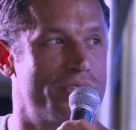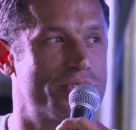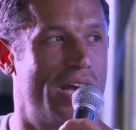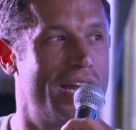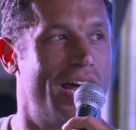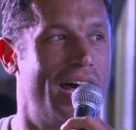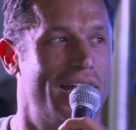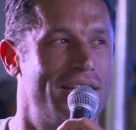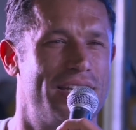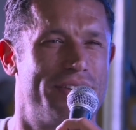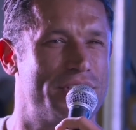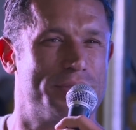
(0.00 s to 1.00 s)
it'll try to hide
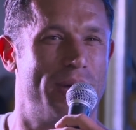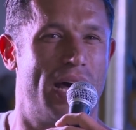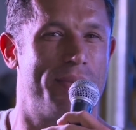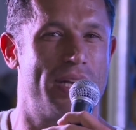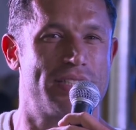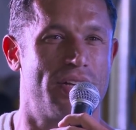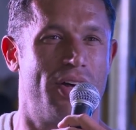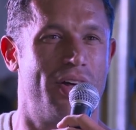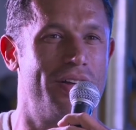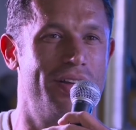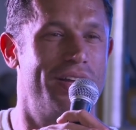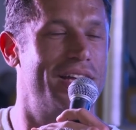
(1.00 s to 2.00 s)
in a different spot, but it's
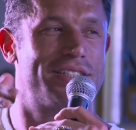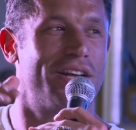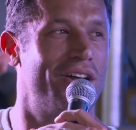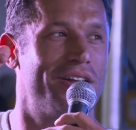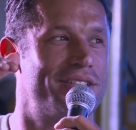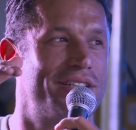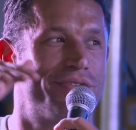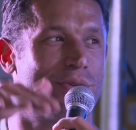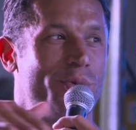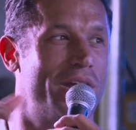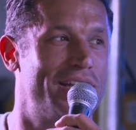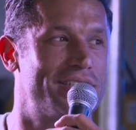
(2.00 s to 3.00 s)
all it's all
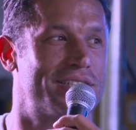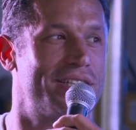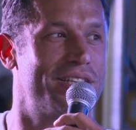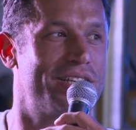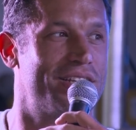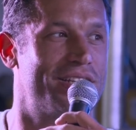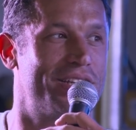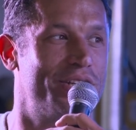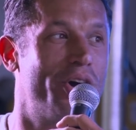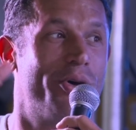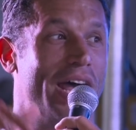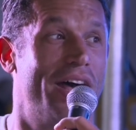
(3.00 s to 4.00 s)
different ways to to
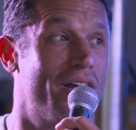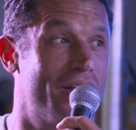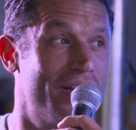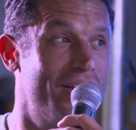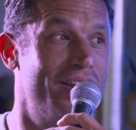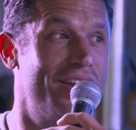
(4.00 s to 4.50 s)
know hell.